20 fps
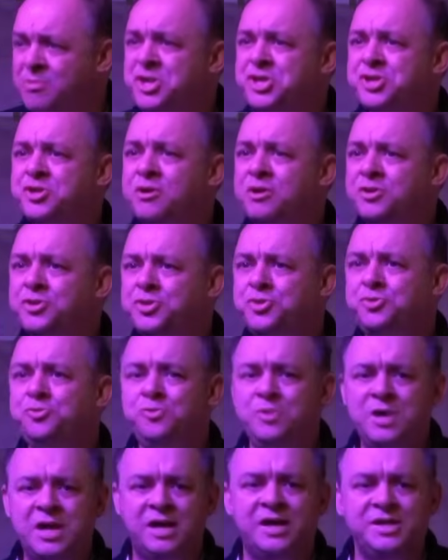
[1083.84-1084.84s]
in which there are
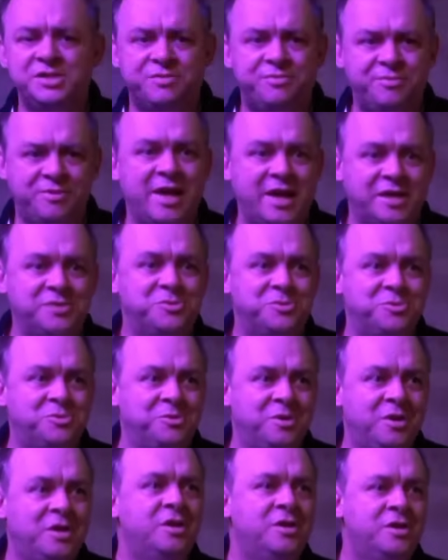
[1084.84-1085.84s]
two kinds of
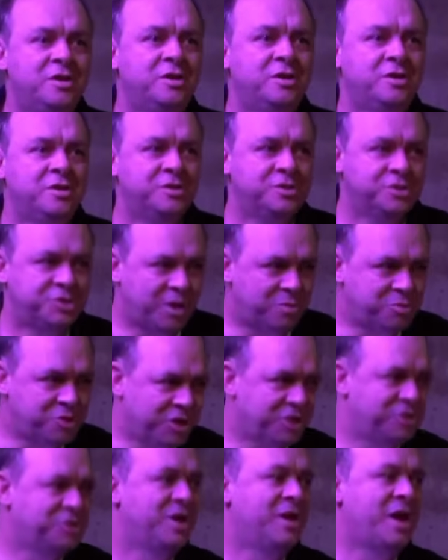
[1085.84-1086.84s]
things,
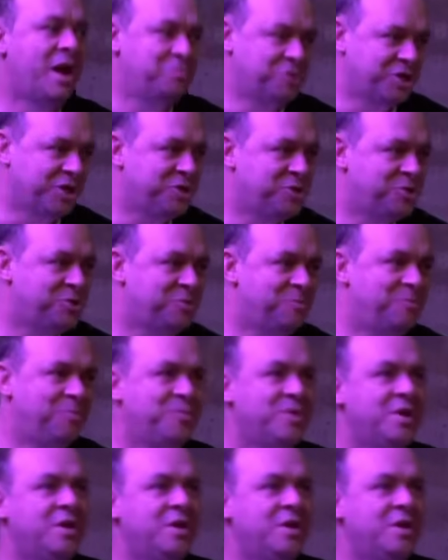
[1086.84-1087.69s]
subjects and objects,